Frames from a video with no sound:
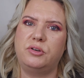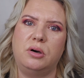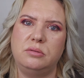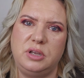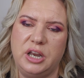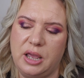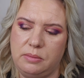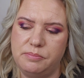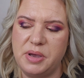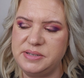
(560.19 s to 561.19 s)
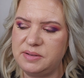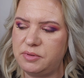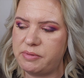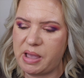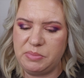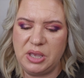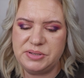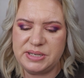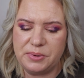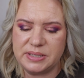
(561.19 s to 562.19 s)
I've got, you know, most of the Rare
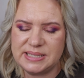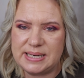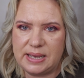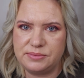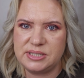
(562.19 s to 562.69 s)
Beauty ones now.